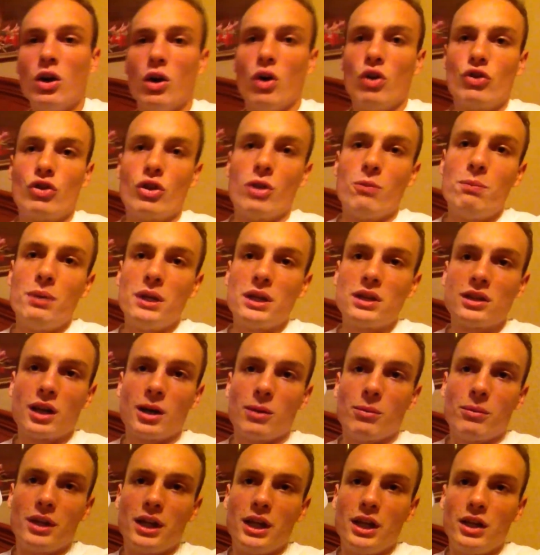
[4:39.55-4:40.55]
Also picked
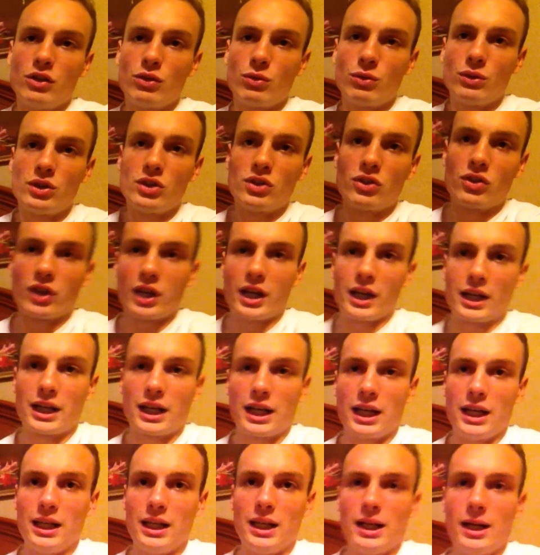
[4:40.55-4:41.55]
up this, which is like
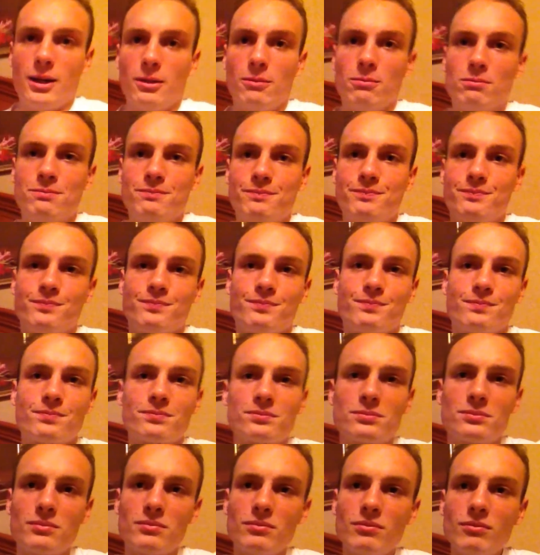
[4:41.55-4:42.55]
a
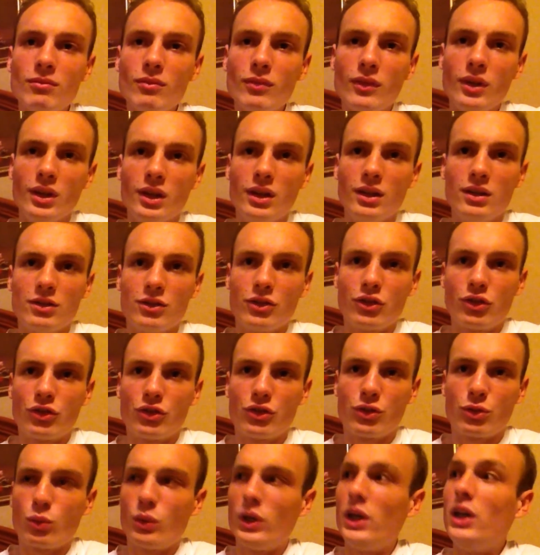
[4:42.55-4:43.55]

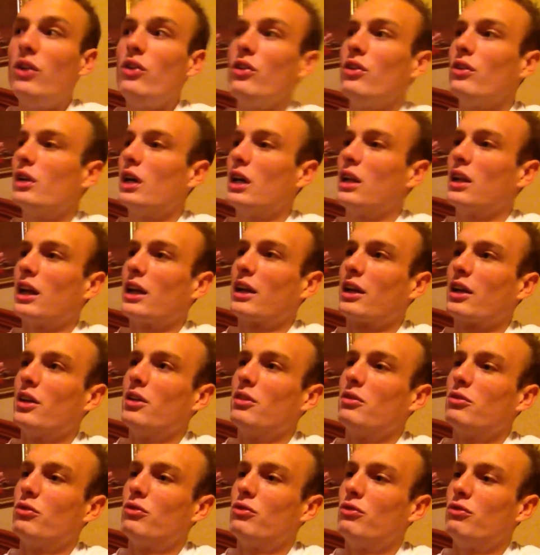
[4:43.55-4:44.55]
squeeze, like
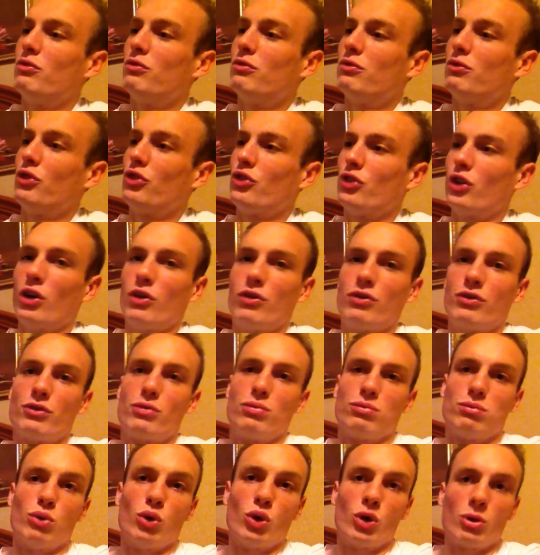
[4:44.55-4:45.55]
a
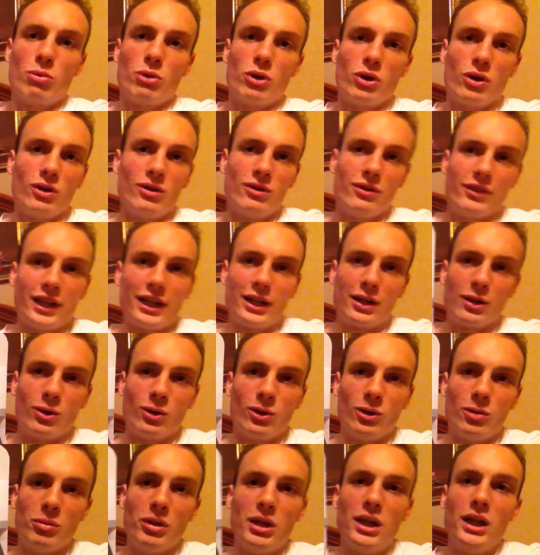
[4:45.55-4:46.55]
soft water bottle, they
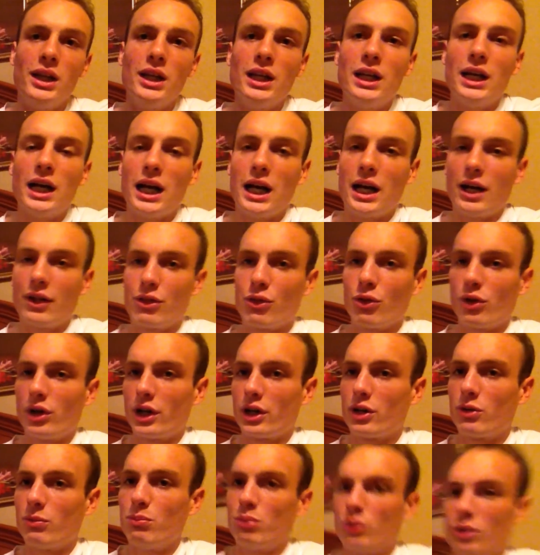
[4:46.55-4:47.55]
call them. I thought
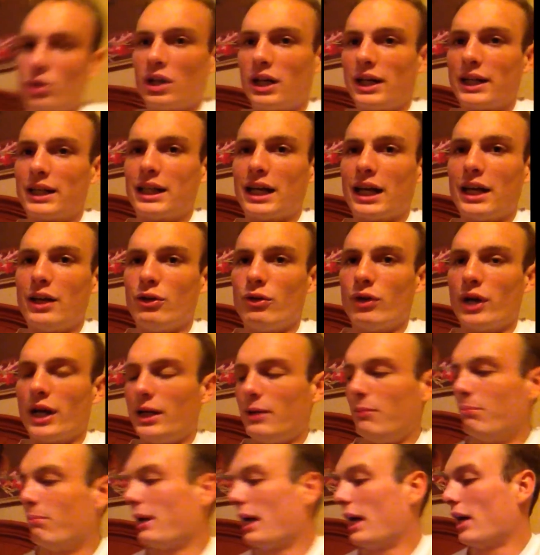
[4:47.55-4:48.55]
I could put like
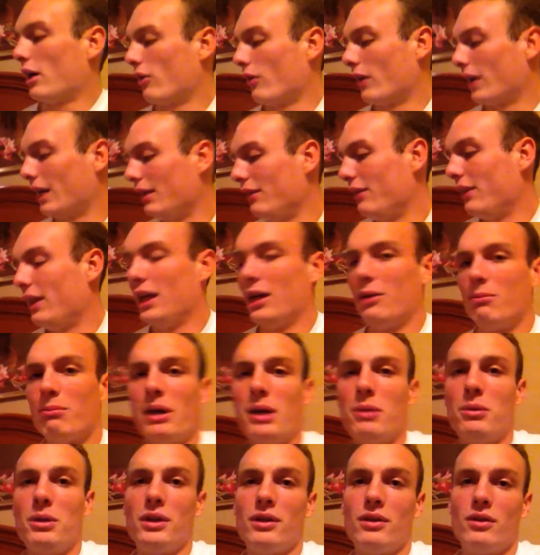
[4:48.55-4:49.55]
Gatorade and Powerade in there,
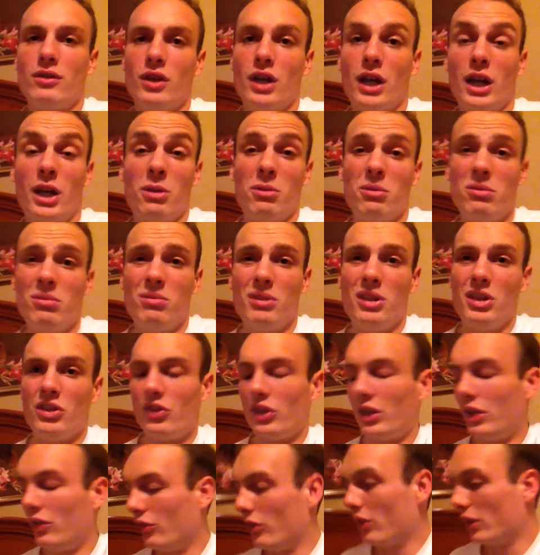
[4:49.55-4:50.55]
maybe
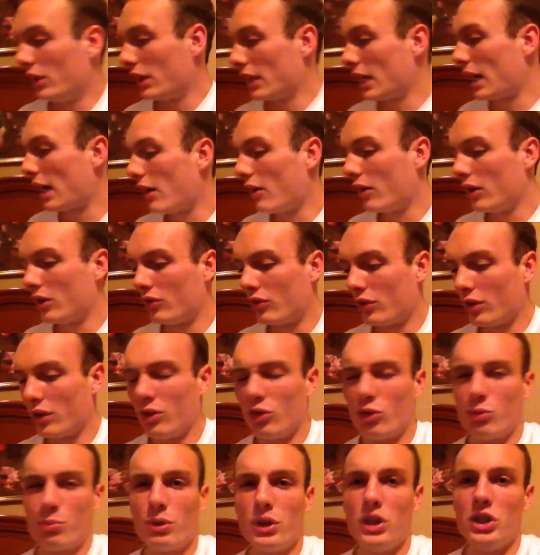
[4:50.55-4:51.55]
it's easier to carry, so it
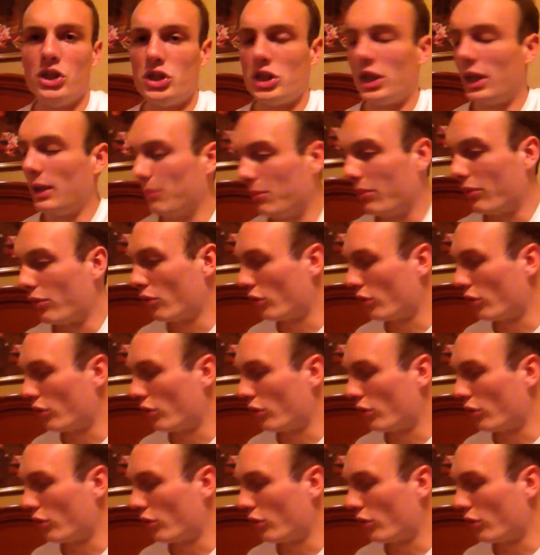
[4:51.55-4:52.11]
was pretty cheap,